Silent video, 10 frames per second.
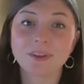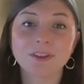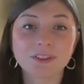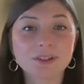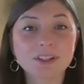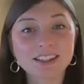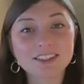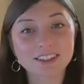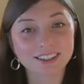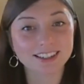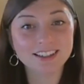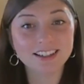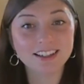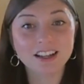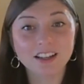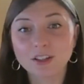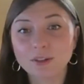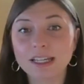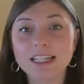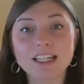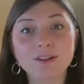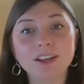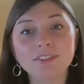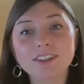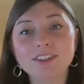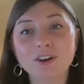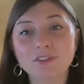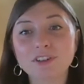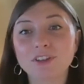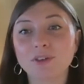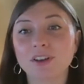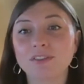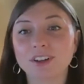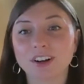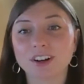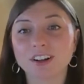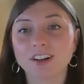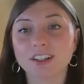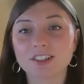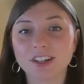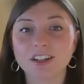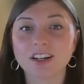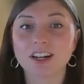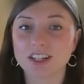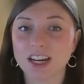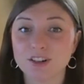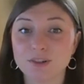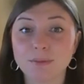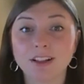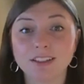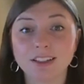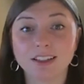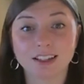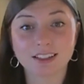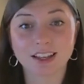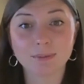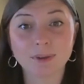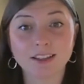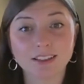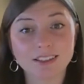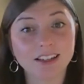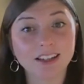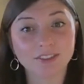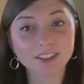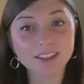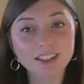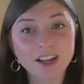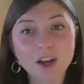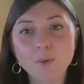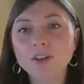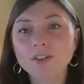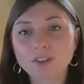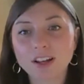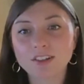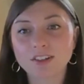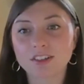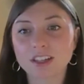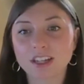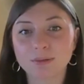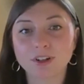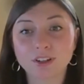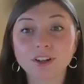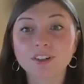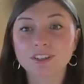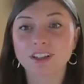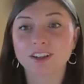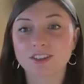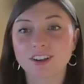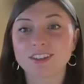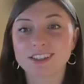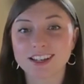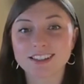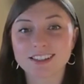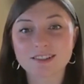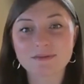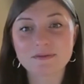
So to get started, Louie, can you give us an overview of the current early childhood education policy landscape at the state level? What trends or themes are you noticing across states?